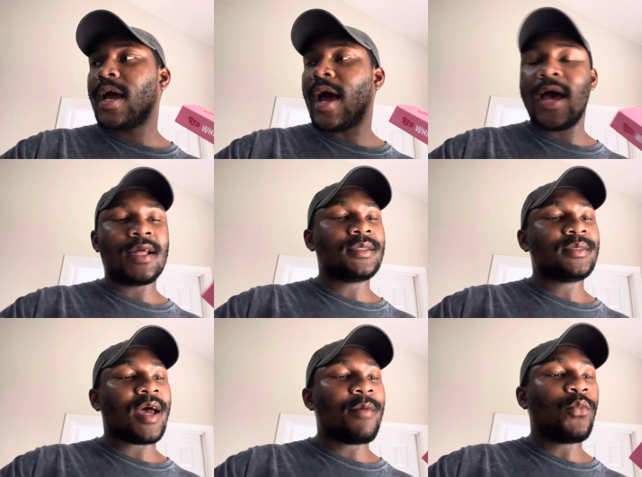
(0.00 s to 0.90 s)
and
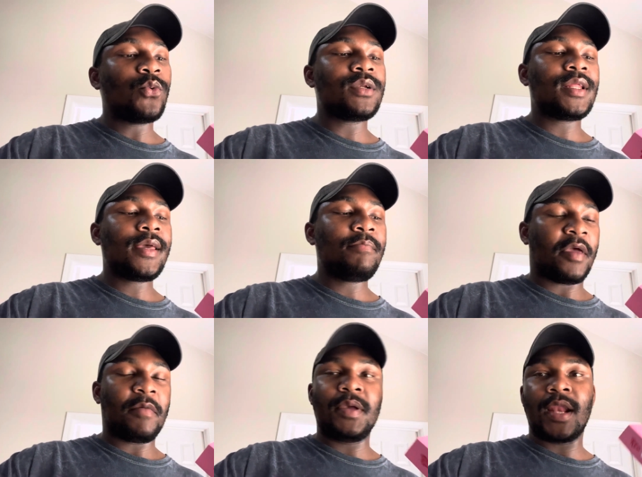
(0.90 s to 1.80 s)
I'm only
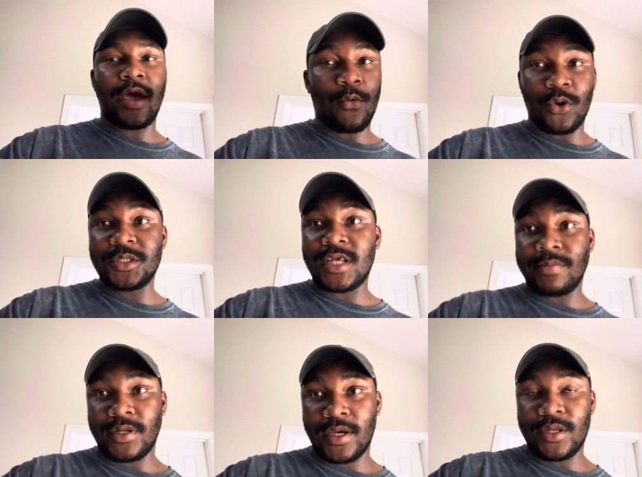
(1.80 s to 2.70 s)
maybe like one
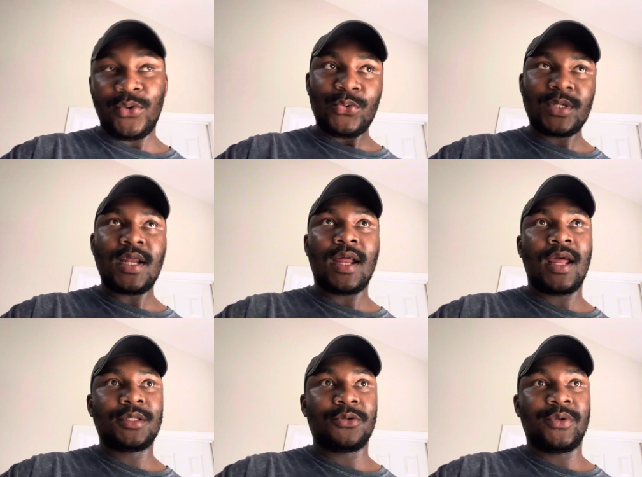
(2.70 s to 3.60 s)
chapter in. Usually, I
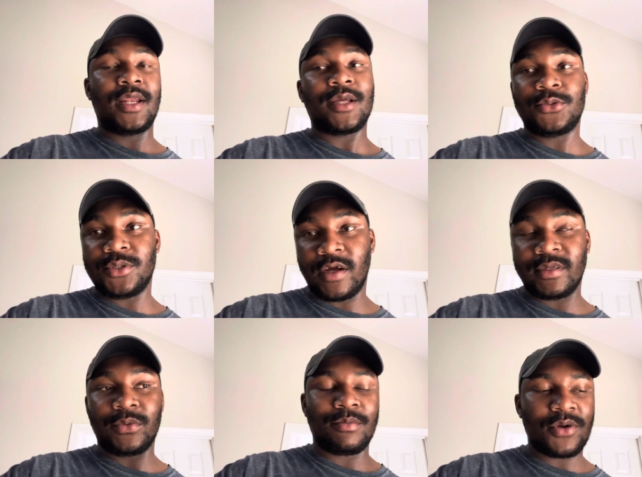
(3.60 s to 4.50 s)
like to read like two chapters
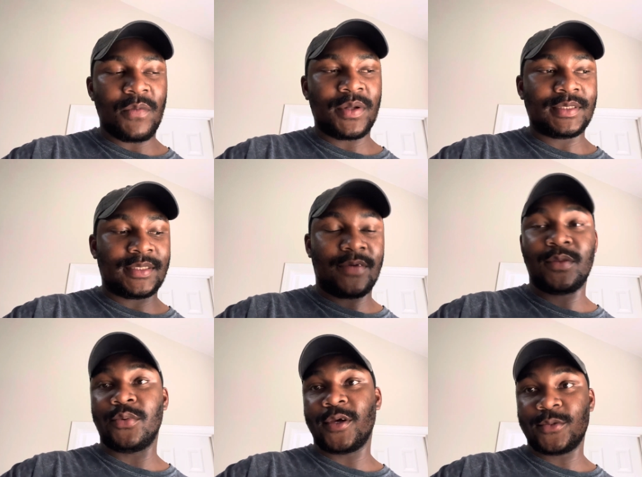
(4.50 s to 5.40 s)
when I'm traveling to see if the
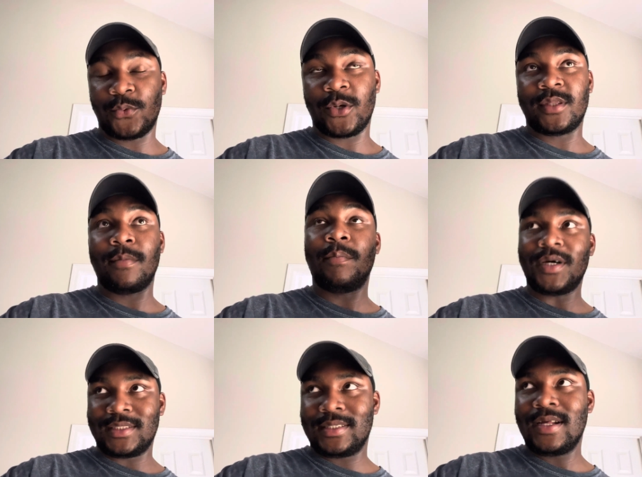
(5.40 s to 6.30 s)
book is worth it.
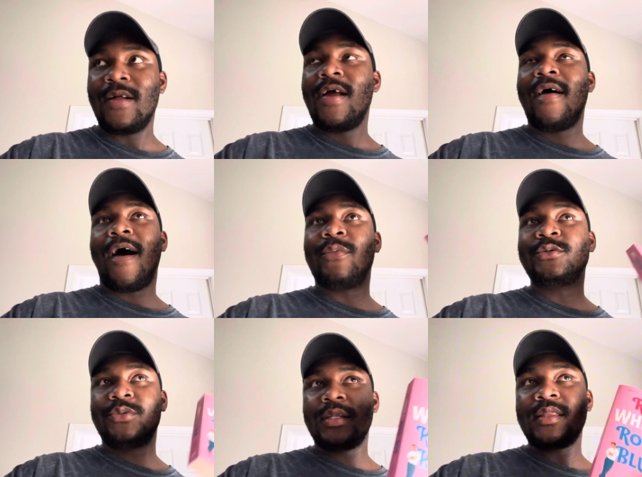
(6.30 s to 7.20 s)
But I
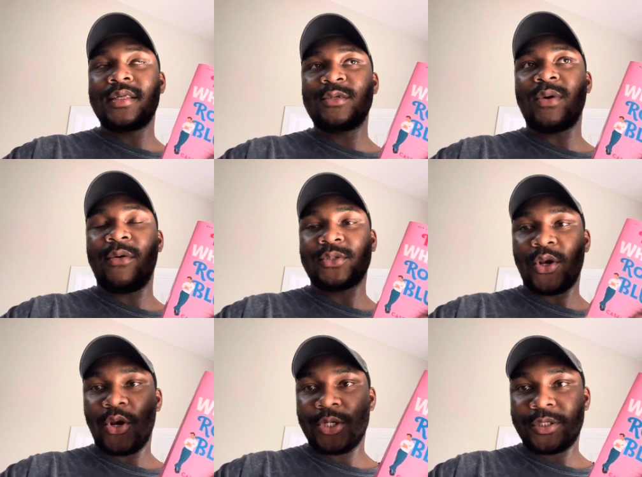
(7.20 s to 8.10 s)
was reading this while I was on
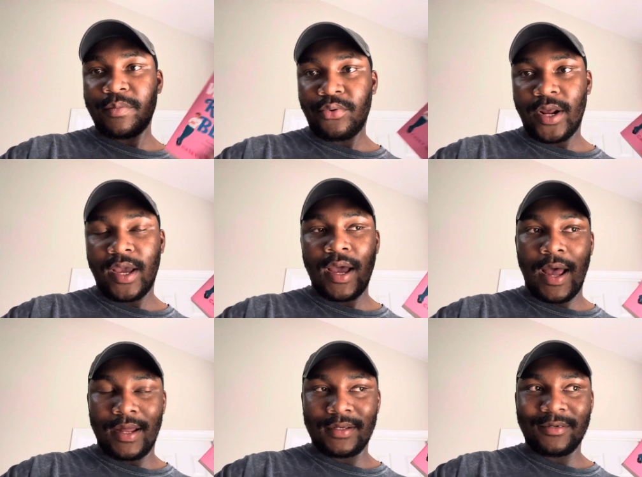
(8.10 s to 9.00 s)
lunch at break,
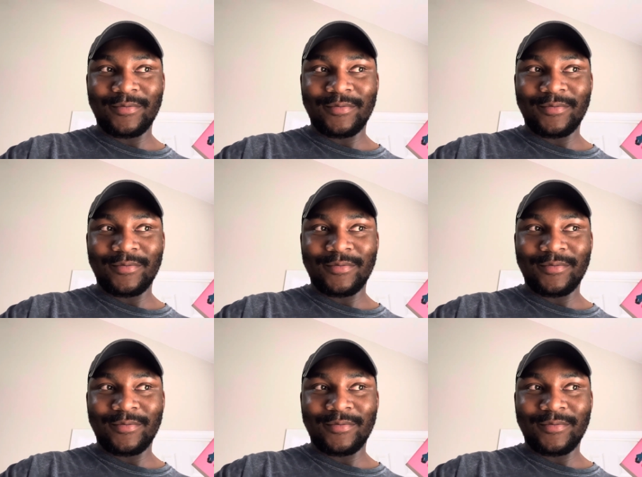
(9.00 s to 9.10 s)
and